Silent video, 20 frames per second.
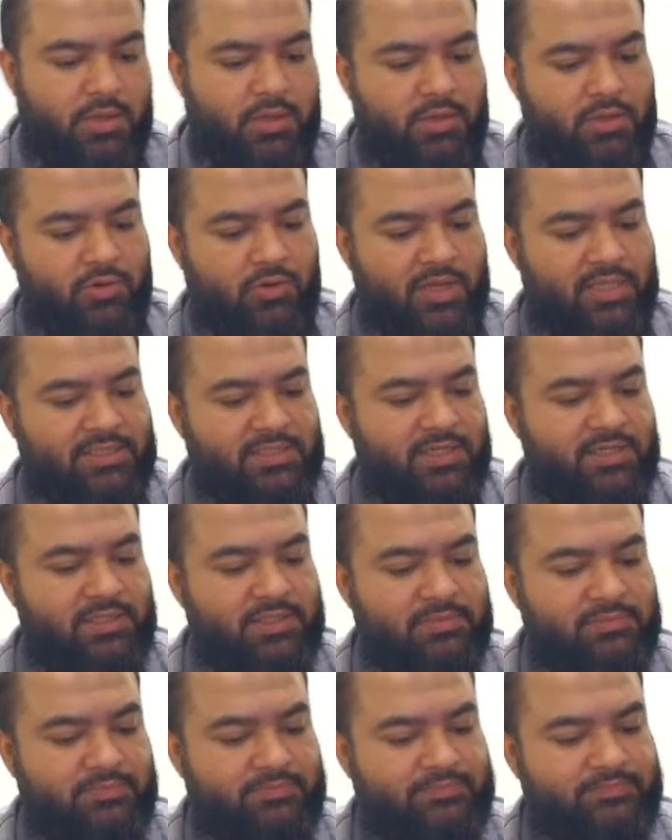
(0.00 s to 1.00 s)
no
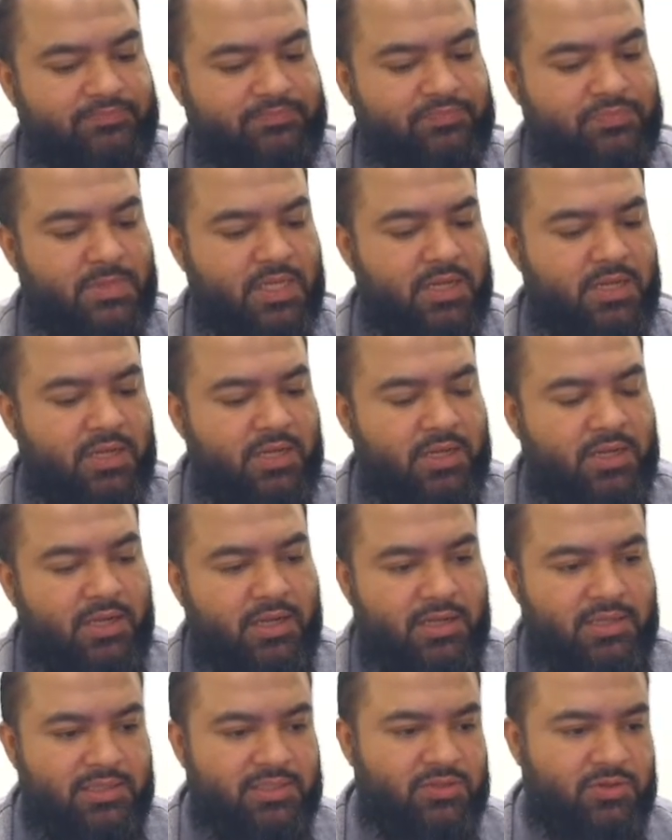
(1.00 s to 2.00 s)
answers?
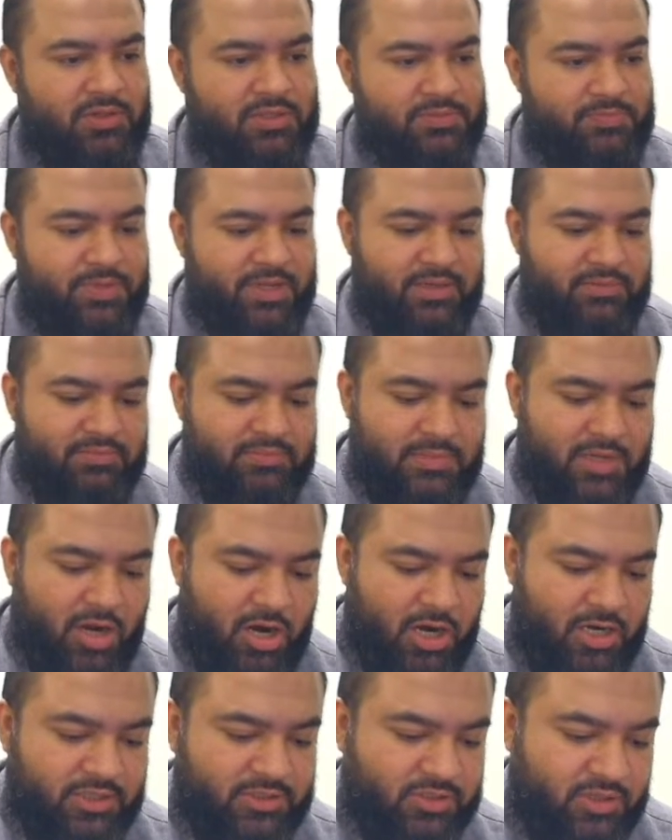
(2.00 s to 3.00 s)
This one is a bit
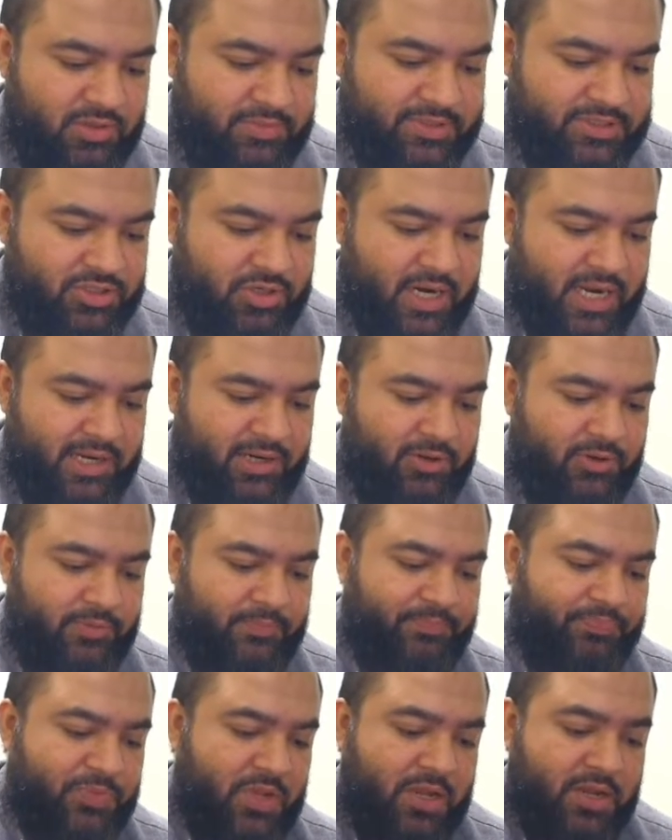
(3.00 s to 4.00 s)
hard, so let me try.
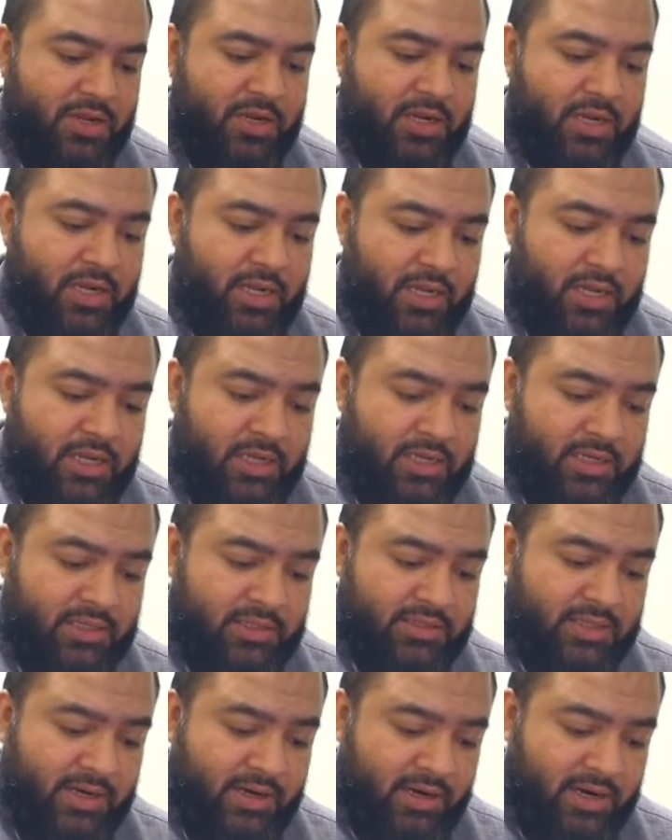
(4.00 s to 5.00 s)
Look,
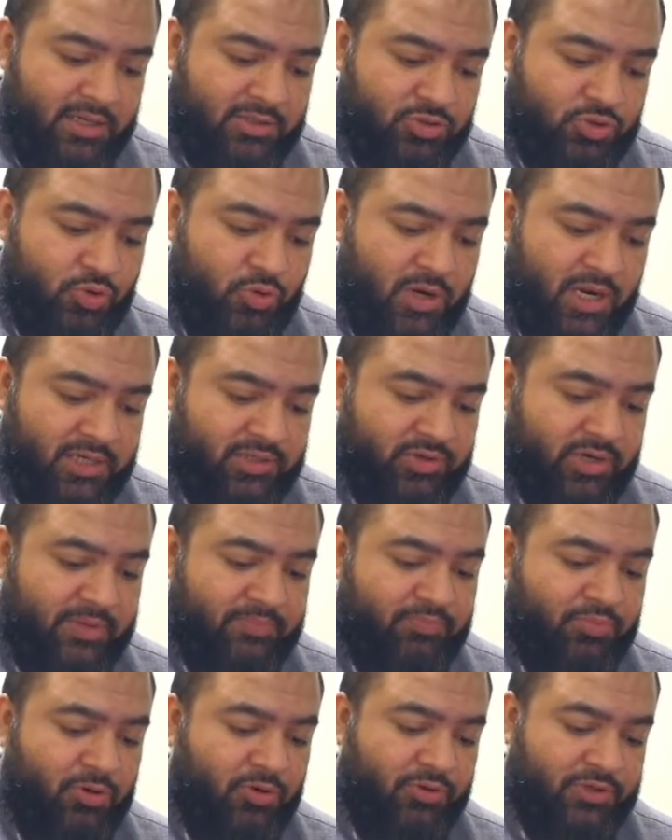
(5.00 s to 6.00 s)
there are 200
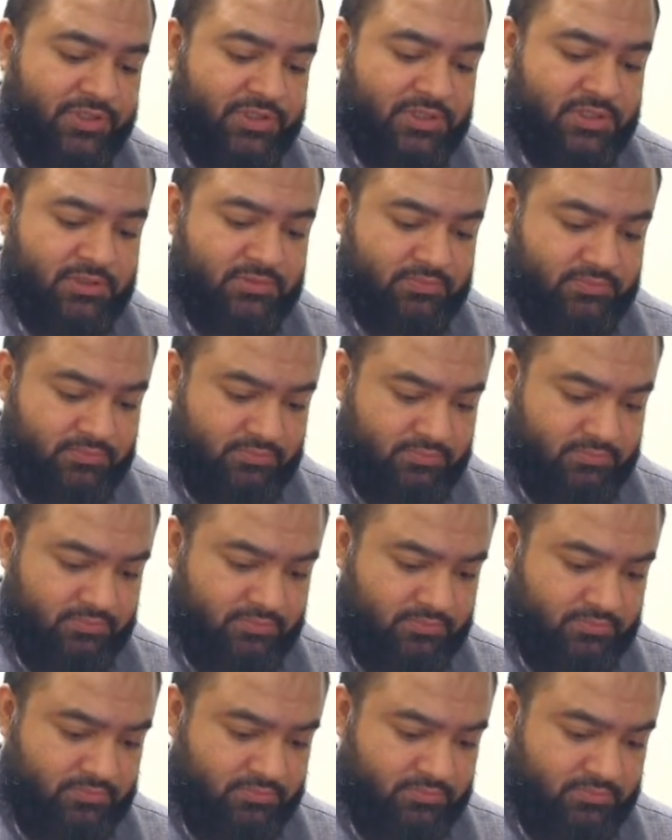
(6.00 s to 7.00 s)
employees.
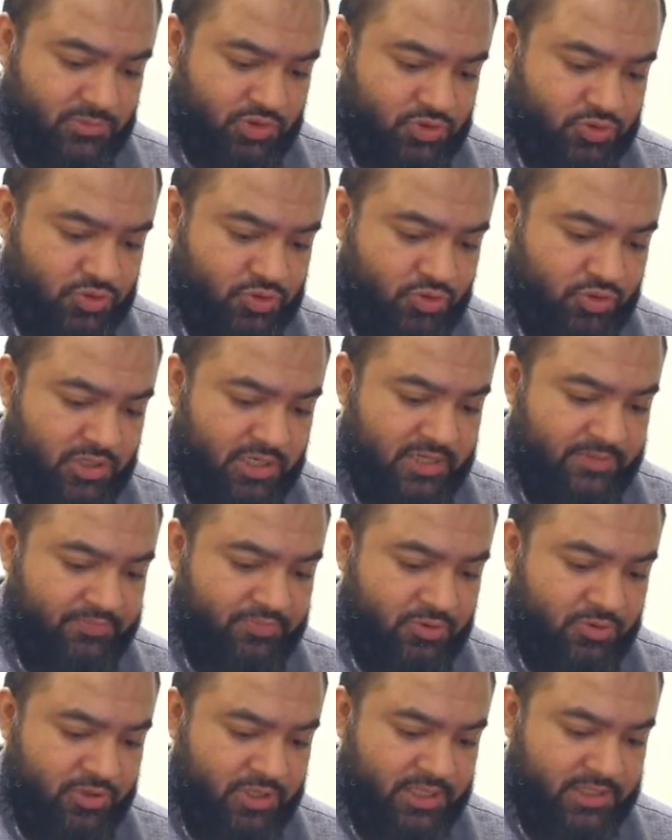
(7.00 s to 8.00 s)
So total
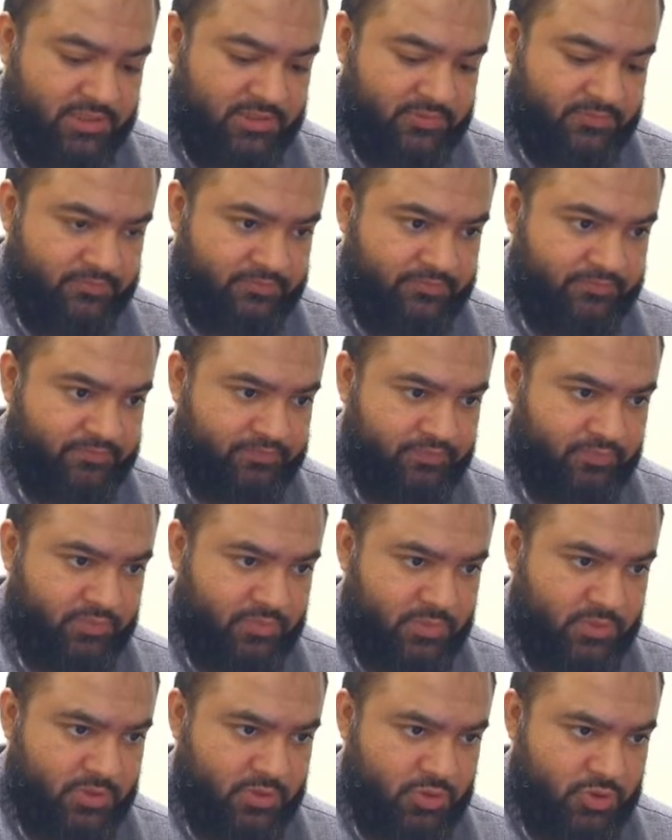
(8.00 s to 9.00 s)
employees,
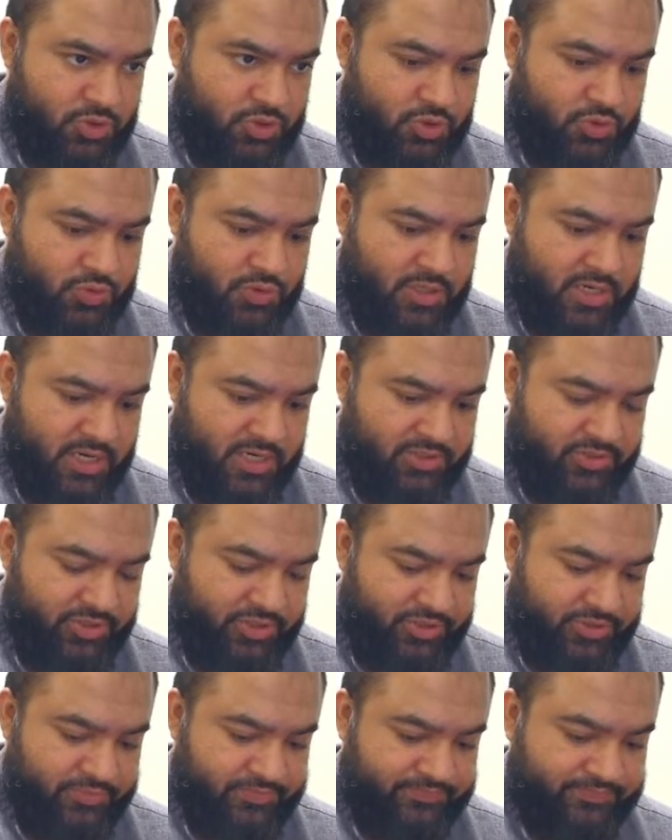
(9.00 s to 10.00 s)

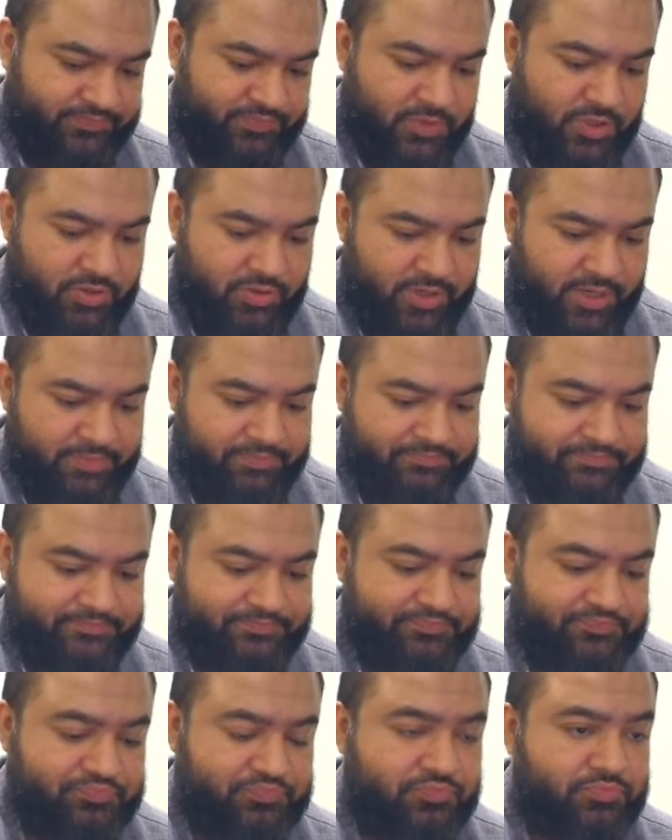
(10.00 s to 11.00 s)
200. Okay?
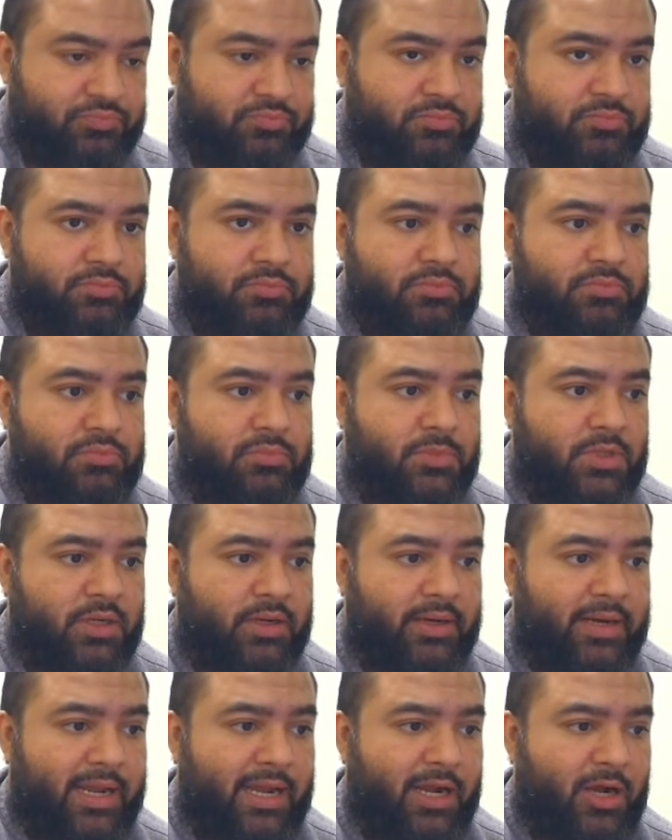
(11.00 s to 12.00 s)

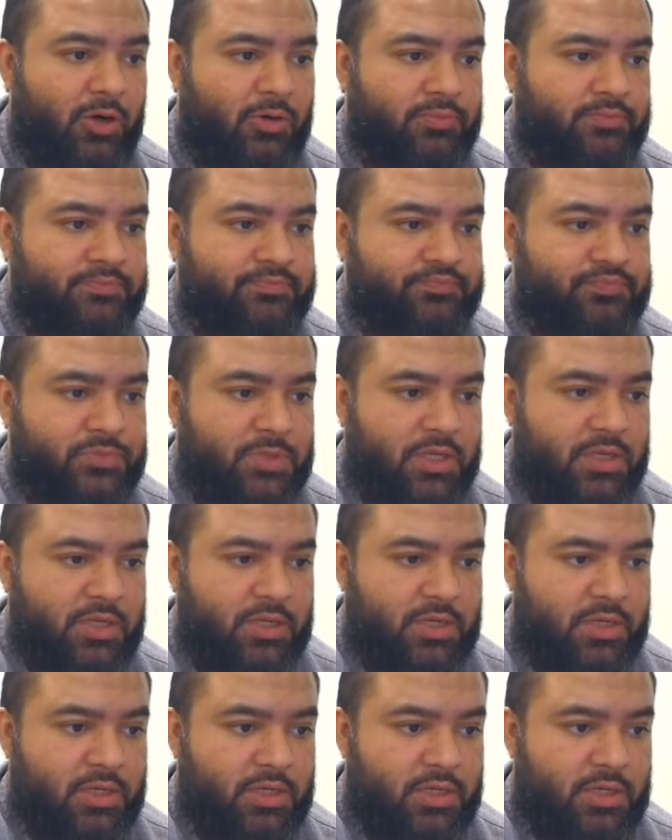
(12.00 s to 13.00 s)
Now,
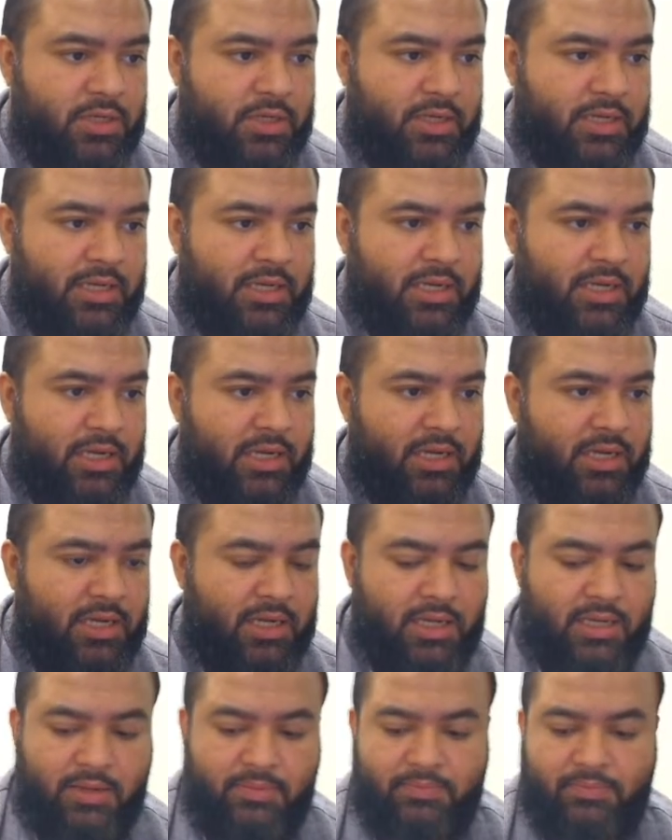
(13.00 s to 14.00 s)

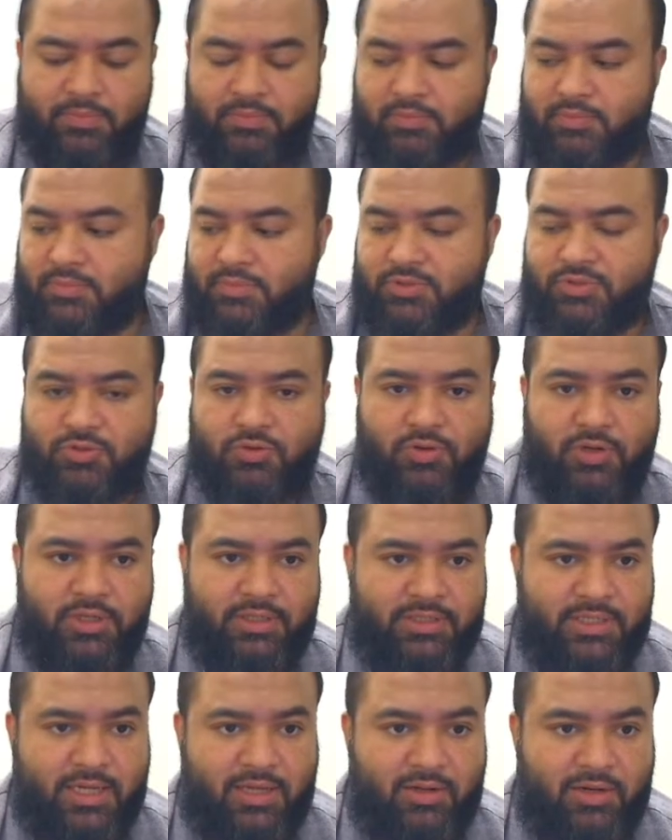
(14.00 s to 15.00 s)
I'll scroll
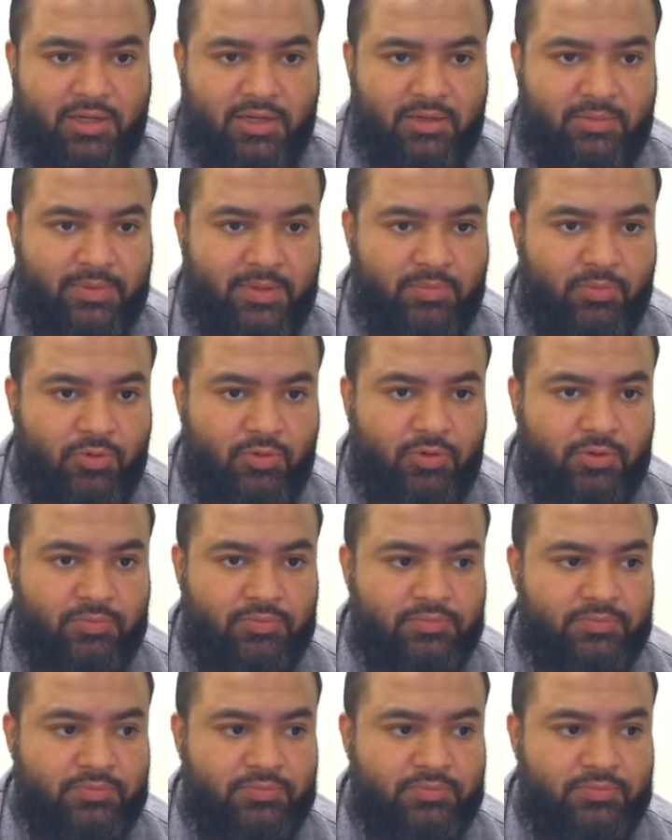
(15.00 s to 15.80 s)
it down a little bit more.